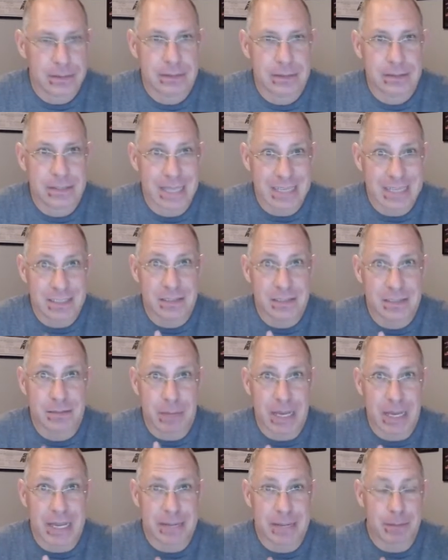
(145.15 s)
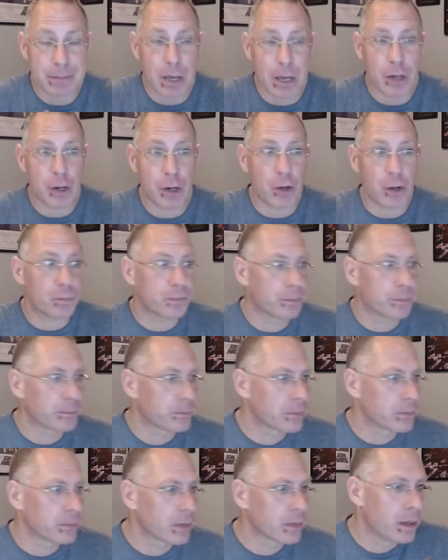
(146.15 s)
That's my motto.
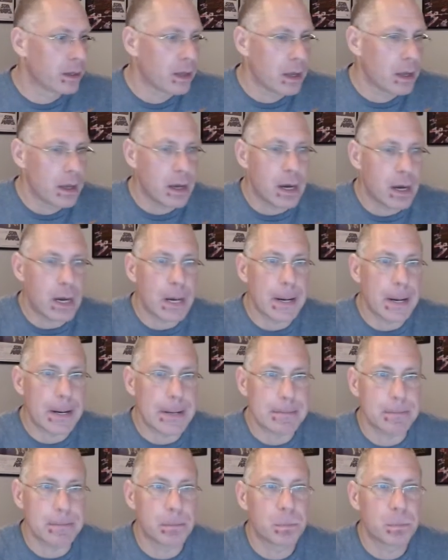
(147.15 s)
Um,